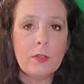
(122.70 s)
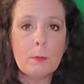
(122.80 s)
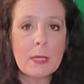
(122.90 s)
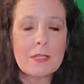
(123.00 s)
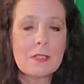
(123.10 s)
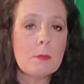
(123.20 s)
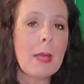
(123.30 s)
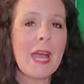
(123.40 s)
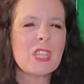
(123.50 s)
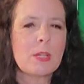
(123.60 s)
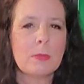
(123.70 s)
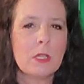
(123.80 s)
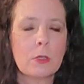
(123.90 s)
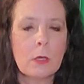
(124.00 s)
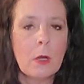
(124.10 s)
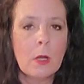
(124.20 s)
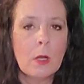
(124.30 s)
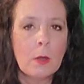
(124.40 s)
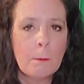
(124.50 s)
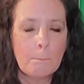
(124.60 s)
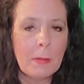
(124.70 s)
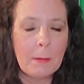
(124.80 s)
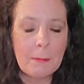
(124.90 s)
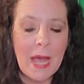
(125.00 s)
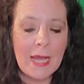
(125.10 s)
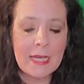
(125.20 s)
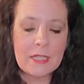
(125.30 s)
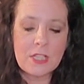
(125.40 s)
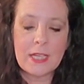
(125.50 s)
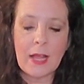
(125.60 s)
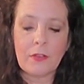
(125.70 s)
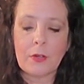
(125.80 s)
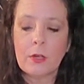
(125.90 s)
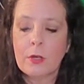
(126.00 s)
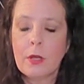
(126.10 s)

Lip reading: you mix and match some of your batting together,